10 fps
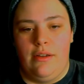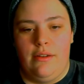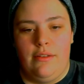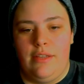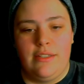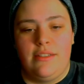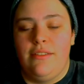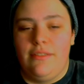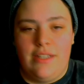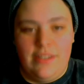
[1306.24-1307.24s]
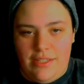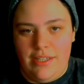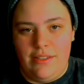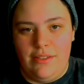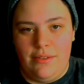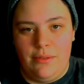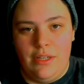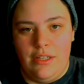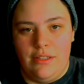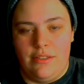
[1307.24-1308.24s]
they still continue
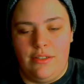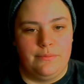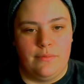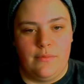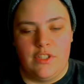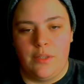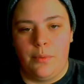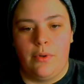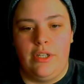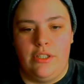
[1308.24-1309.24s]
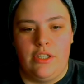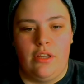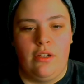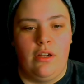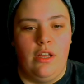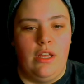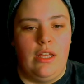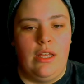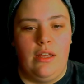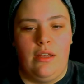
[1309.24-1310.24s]
to support each other
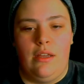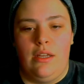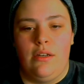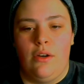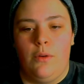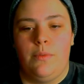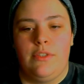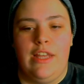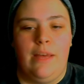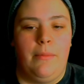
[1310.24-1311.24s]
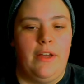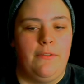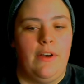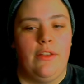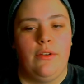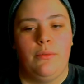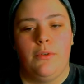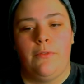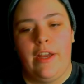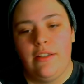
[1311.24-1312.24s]
in hopes that my father
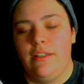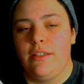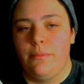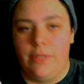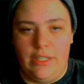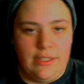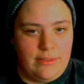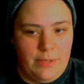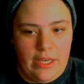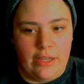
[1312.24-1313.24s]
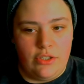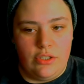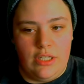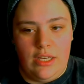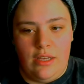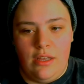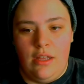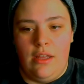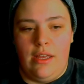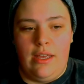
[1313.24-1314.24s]
will finally complete his PhD,
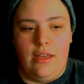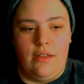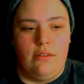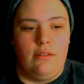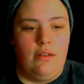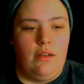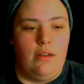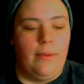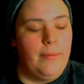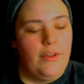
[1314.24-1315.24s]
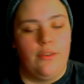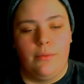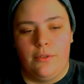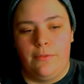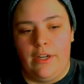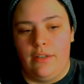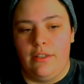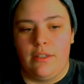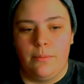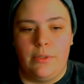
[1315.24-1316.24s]
and my mother will finally
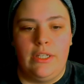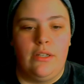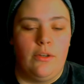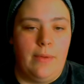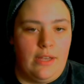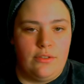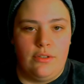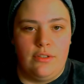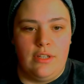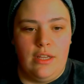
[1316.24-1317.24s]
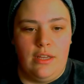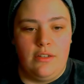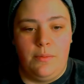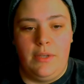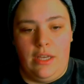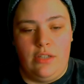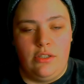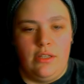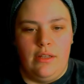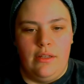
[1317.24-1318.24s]
complete her master's and
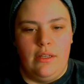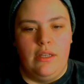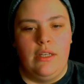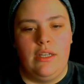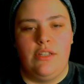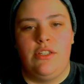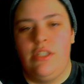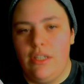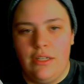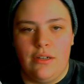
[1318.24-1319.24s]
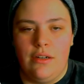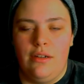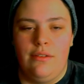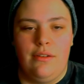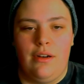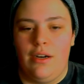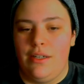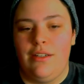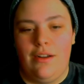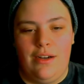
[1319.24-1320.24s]
PhD. Each year,
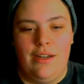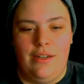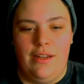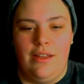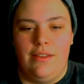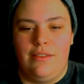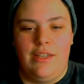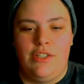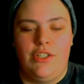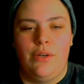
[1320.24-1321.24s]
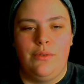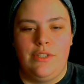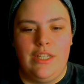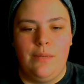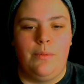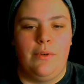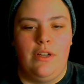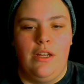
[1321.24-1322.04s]
on, they show deeper